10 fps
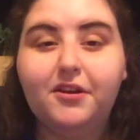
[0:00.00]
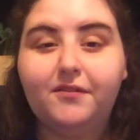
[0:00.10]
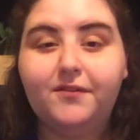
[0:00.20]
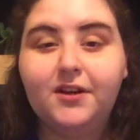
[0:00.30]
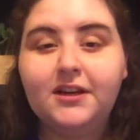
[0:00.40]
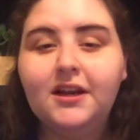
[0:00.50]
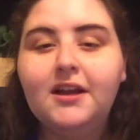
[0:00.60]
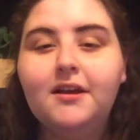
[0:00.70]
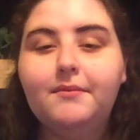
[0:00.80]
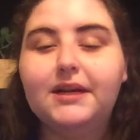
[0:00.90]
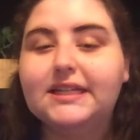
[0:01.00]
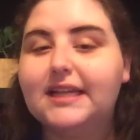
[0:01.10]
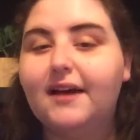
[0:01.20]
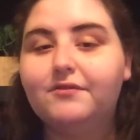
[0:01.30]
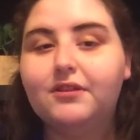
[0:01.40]
your foot because
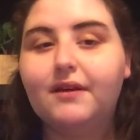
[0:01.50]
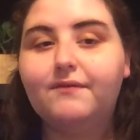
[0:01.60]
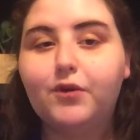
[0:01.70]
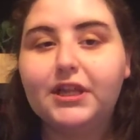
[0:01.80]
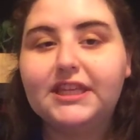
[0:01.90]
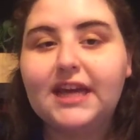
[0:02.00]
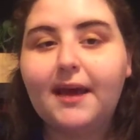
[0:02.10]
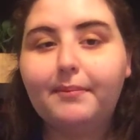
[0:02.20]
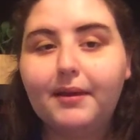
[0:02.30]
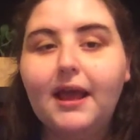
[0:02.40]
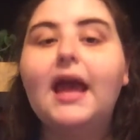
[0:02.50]
after that 4th tap,